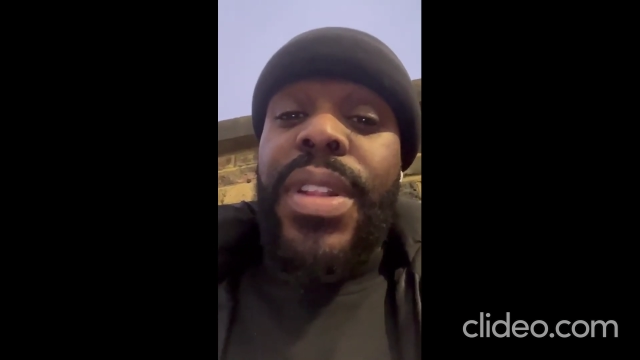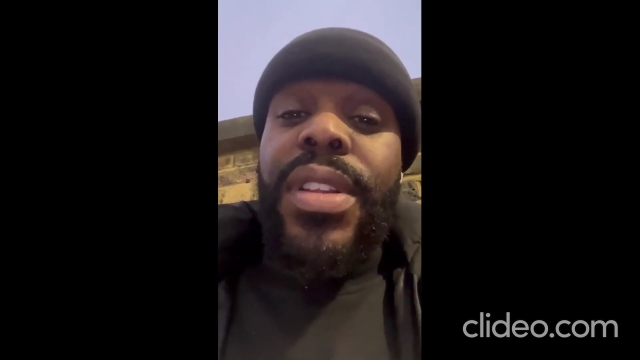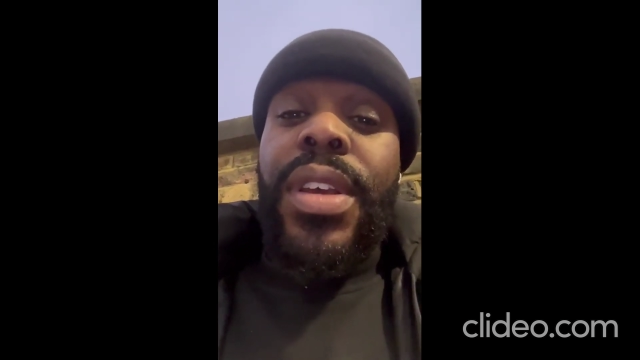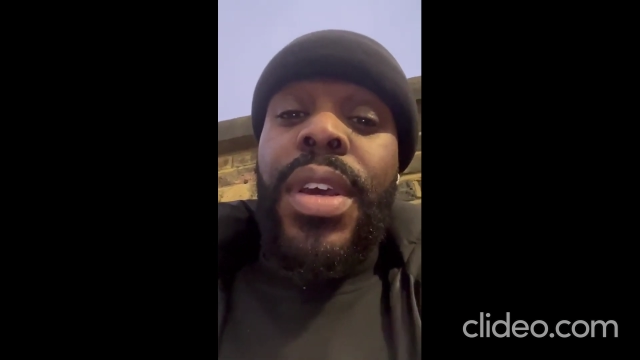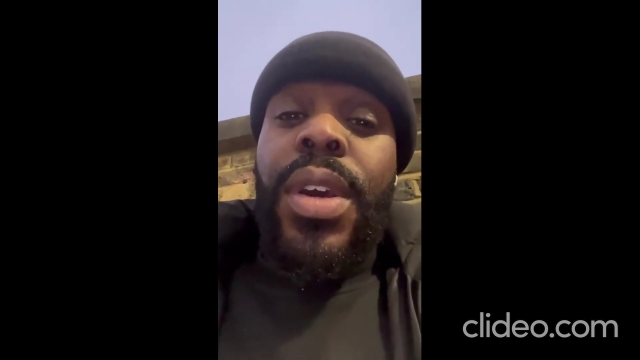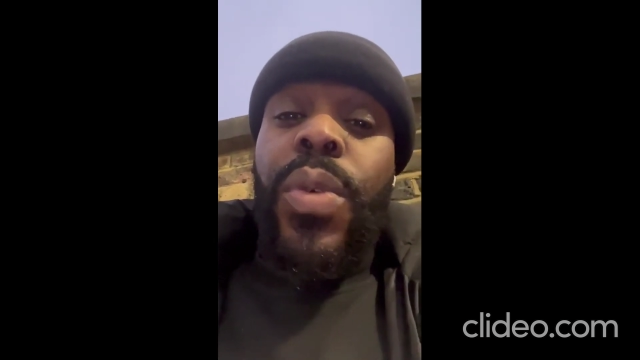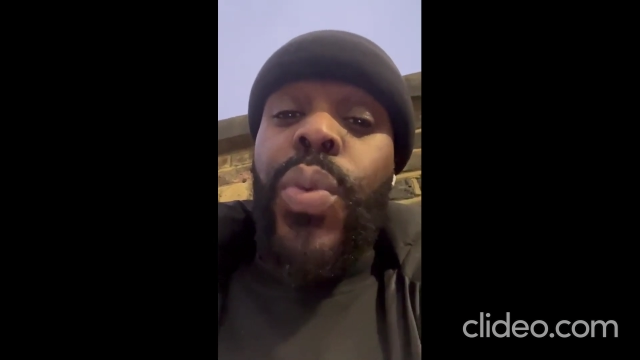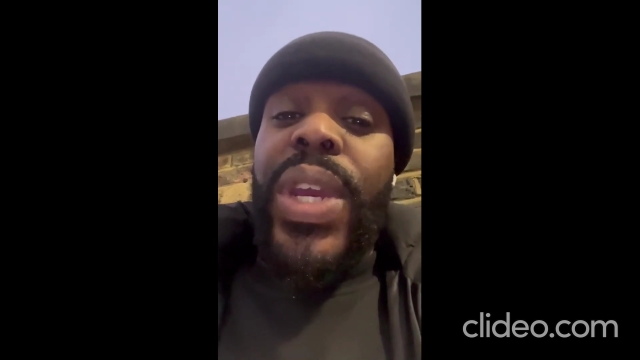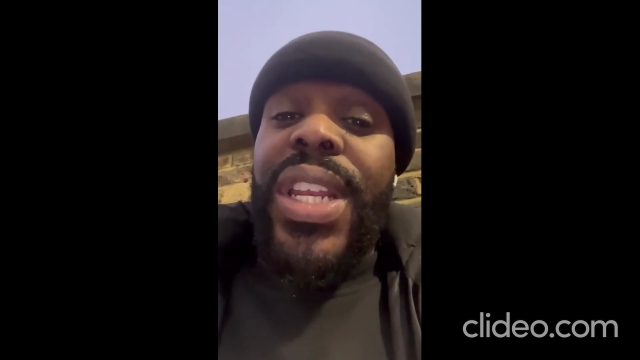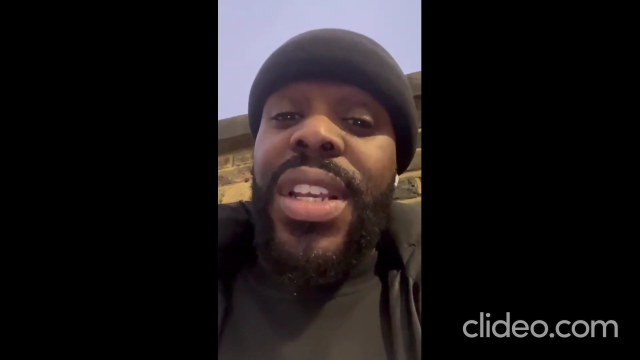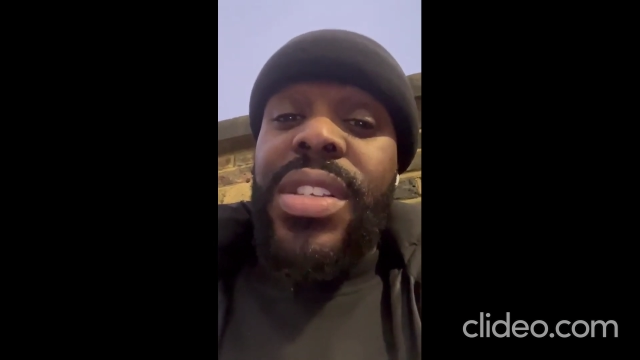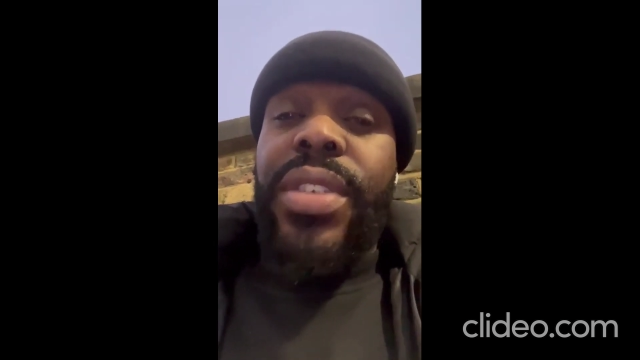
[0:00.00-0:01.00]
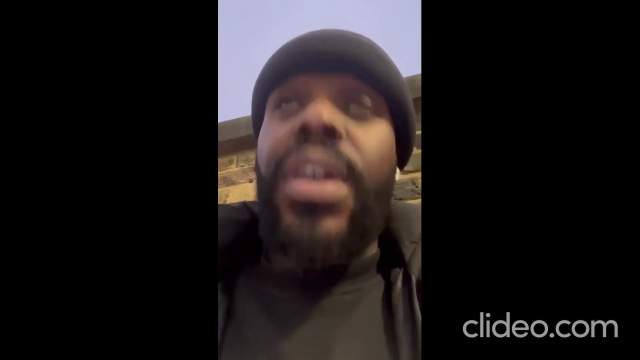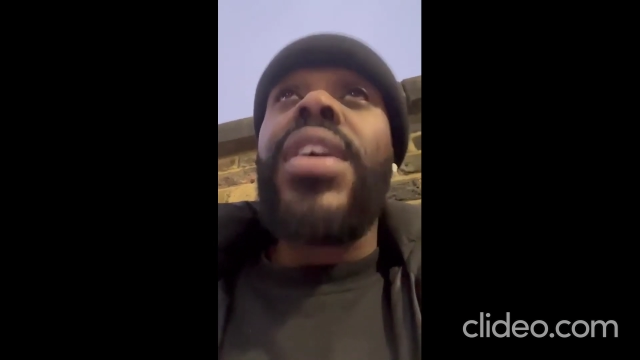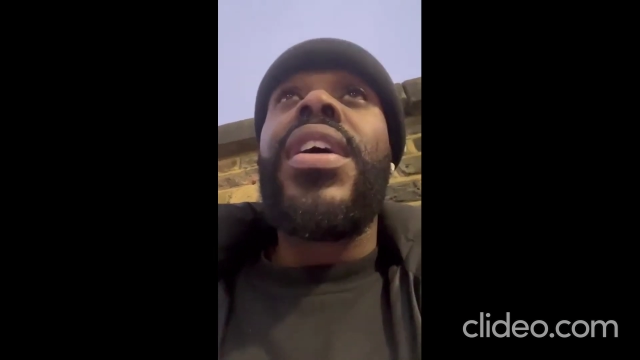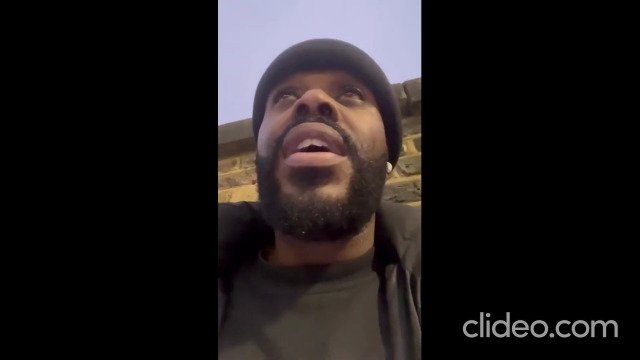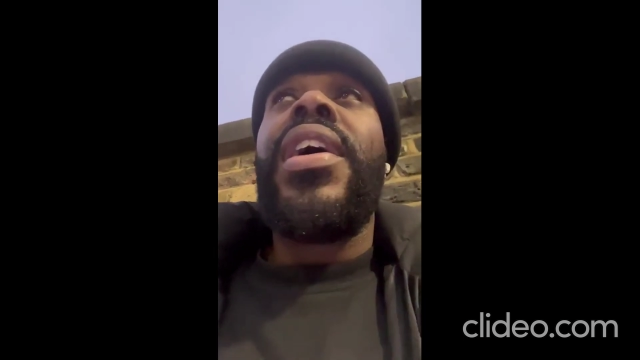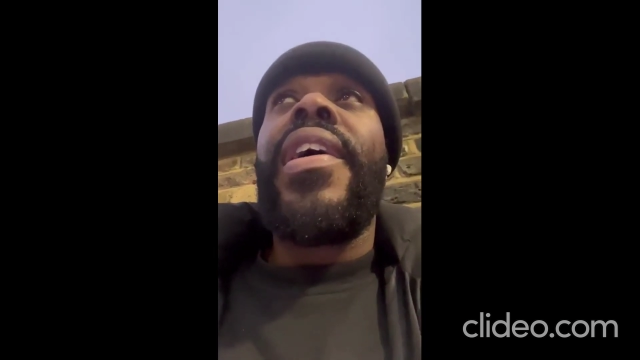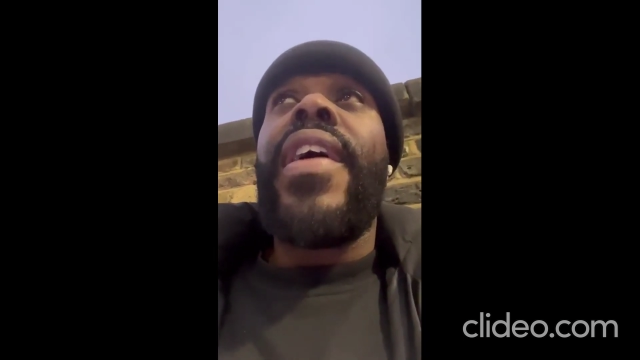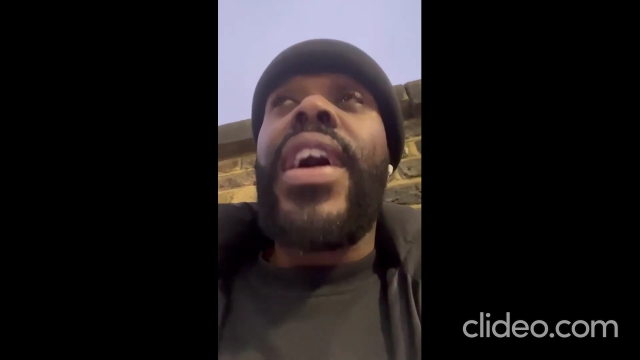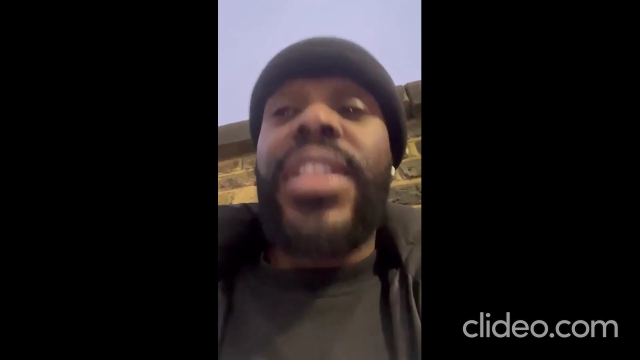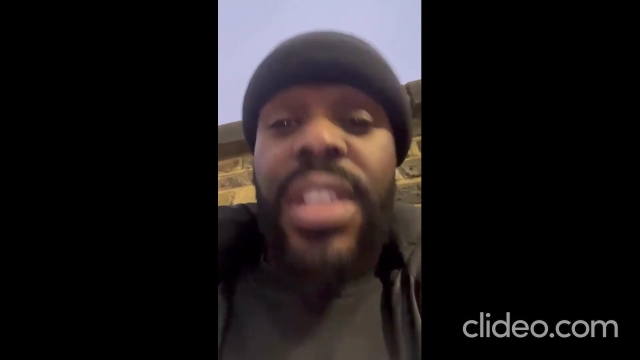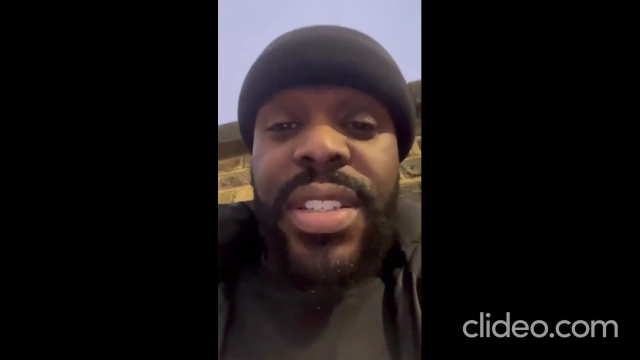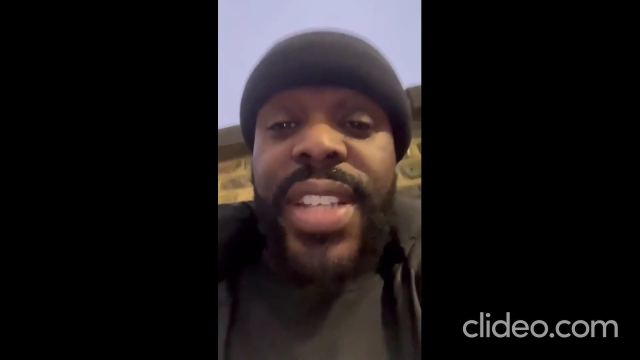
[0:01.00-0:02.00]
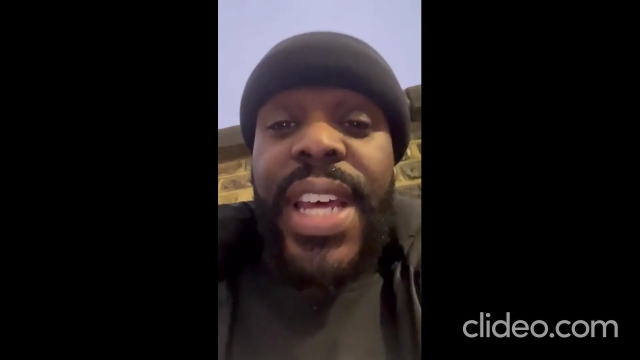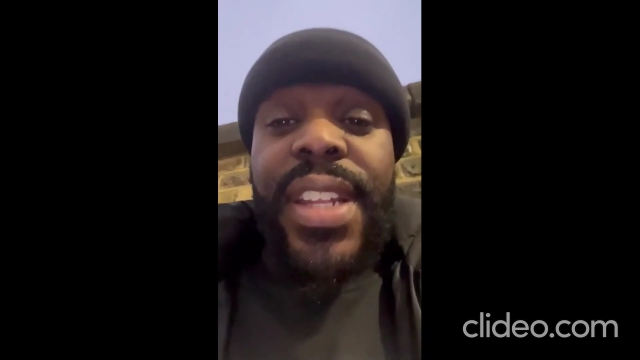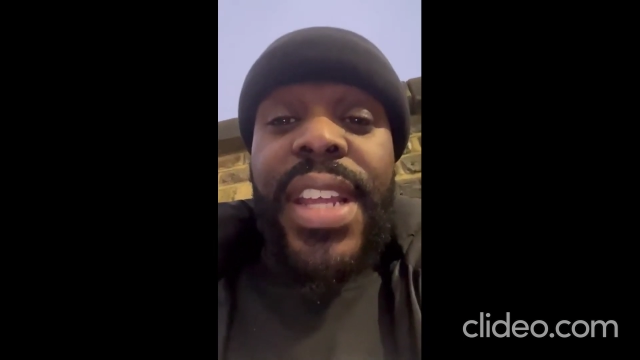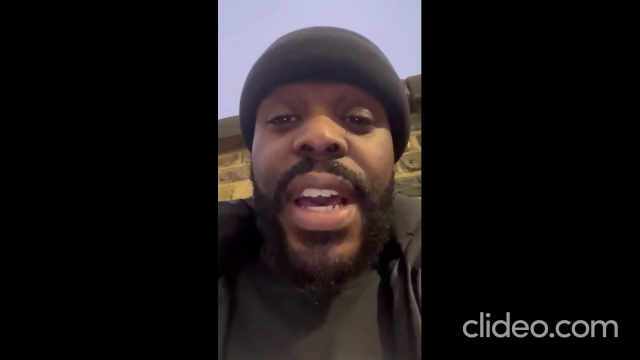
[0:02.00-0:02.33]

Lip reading: And we need to understand